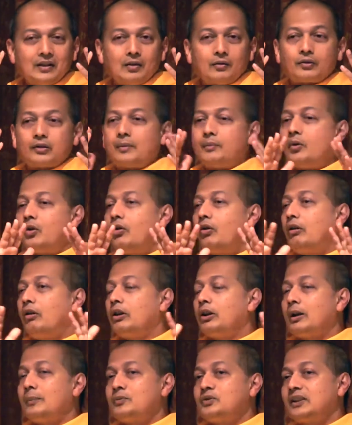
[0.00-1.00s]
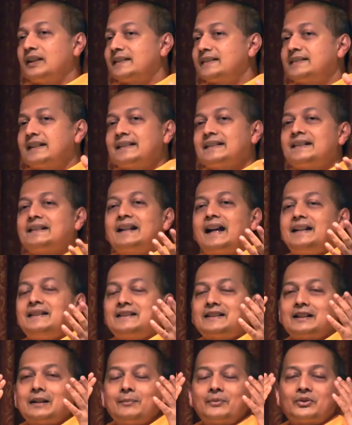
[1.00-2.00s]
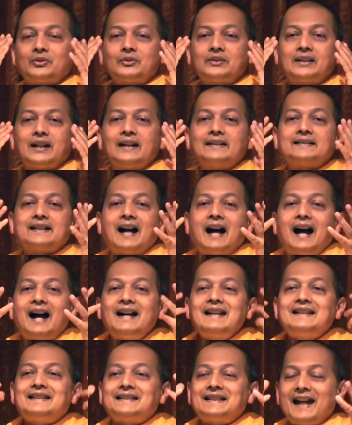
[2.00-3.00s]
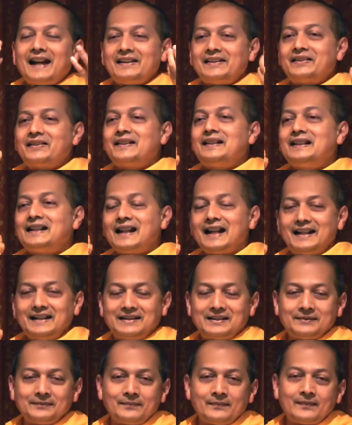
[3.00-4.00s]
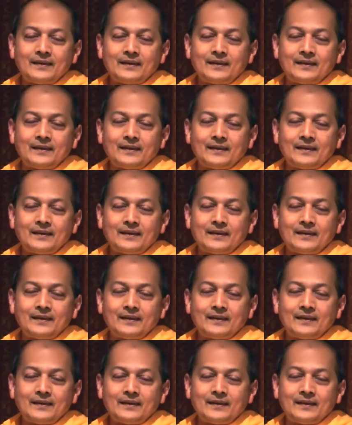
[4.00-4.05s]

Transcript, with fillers: From all objects, just light comes to the eyes. The eyes gather in light.